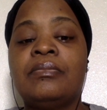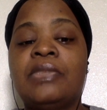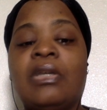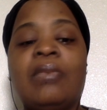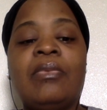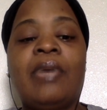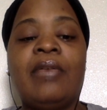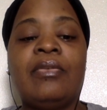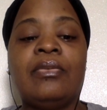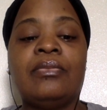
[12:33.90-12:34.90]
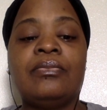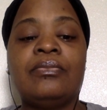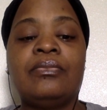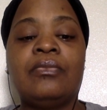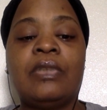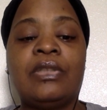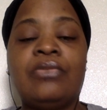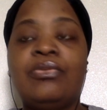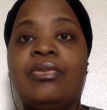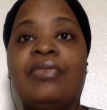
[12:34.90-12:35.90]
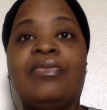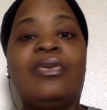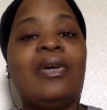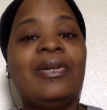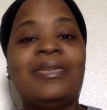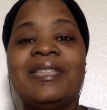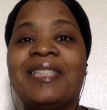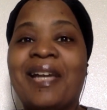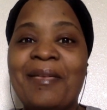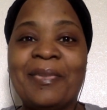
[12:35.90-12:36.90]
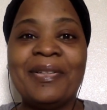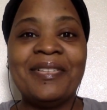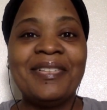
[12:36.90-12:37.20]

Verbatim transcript: So I'm grateful. One, two, three, four on the timer.